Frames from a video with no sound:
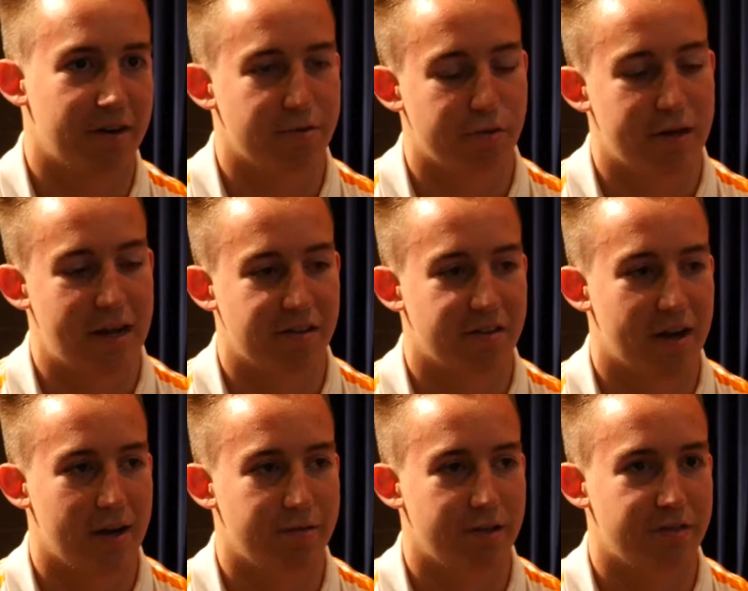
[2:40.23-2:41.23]
Everyone has
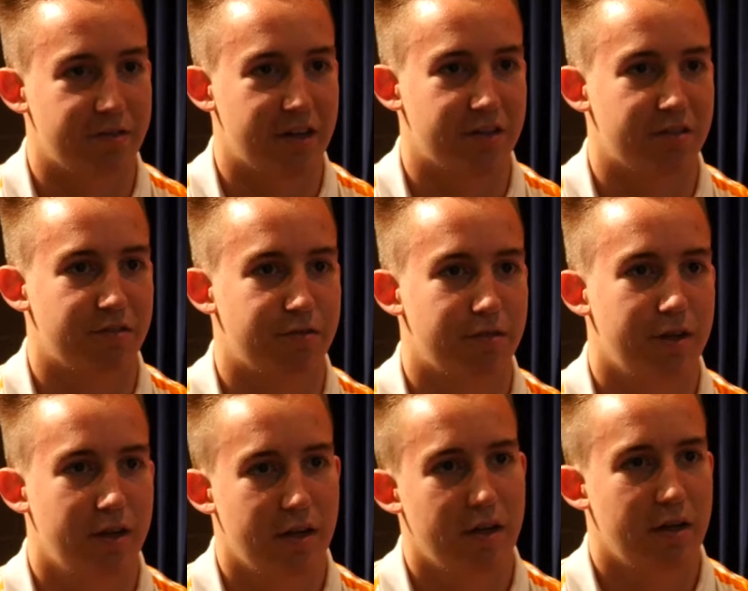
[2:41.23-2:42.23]
kind of an effective
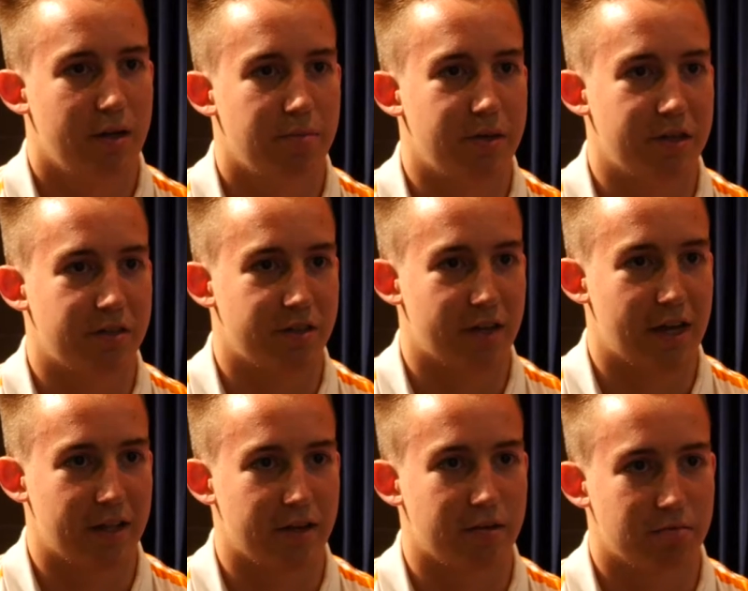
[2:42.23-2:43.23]
piece
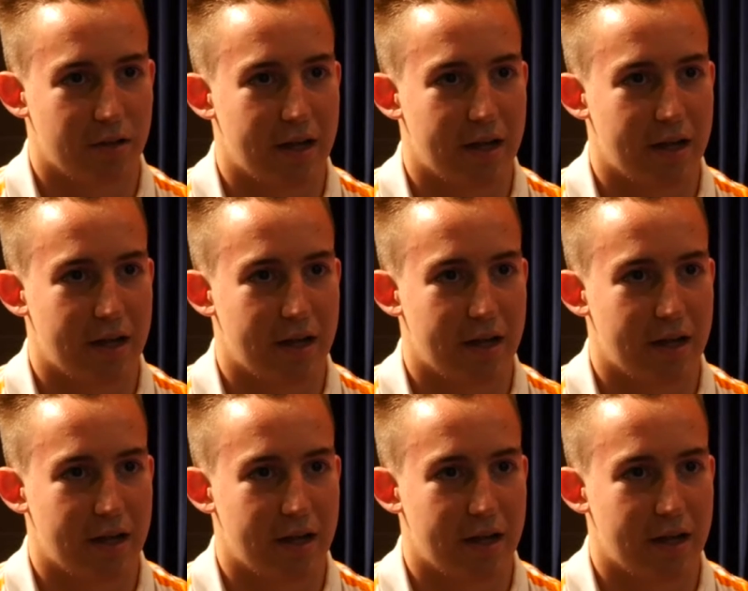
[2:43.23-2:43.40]
together